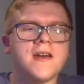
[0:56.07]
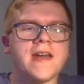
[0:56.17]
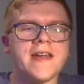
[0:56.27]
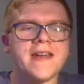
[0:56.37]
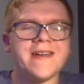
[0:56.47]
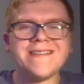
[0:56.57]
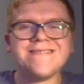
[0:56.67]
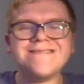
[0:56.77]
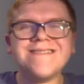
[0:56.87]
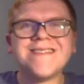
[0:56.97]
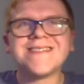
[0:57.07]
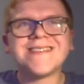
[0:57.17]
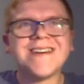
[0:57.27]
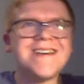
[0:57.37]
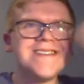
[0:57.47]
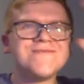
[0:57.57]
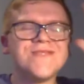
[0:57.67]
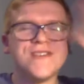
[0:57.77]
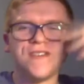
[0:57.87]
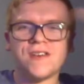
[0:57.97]

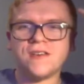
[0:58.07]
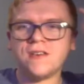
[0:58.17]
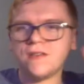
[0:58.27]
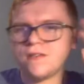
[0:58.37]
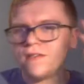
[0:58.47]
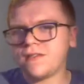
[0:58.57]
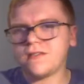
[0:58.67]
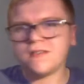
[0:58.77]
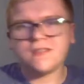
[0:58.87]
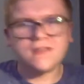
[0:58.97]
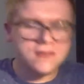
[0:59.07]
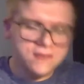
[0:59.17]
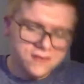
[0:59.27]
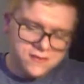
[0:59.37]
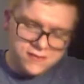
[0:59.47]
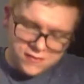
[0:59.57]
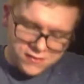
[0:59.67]
No words are spoken by the person on screen.